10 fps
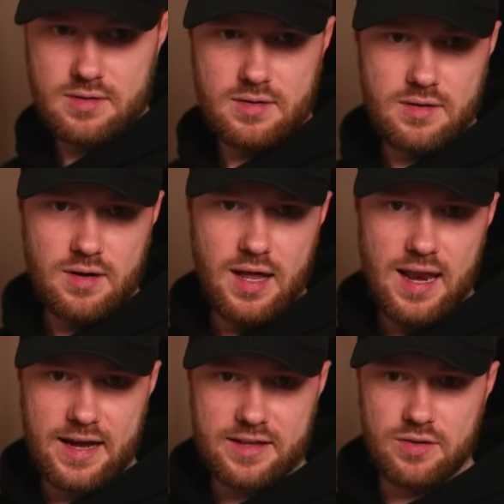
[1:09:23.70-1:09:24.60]
I
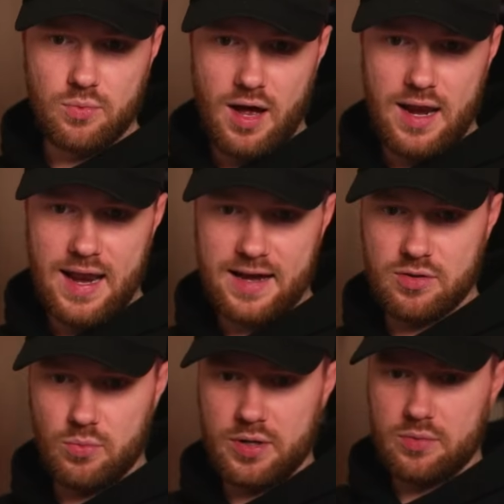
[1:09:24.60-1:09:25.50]
lack the
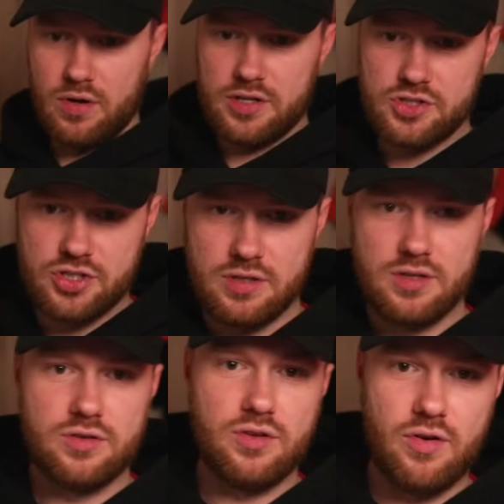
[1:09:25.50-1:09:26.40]
wheel knowledge,
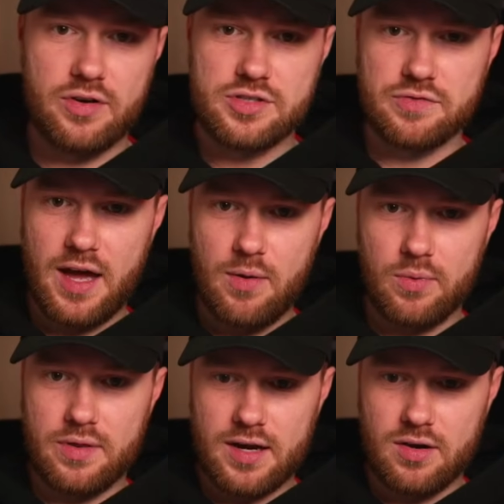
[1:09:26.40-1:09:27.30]
the knowledge of
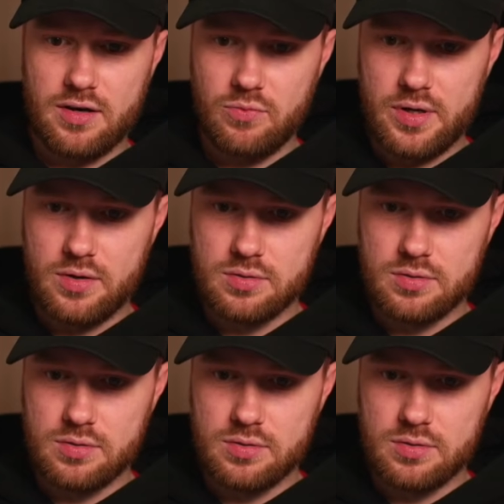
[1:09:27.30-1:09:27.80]
that kind of wheel.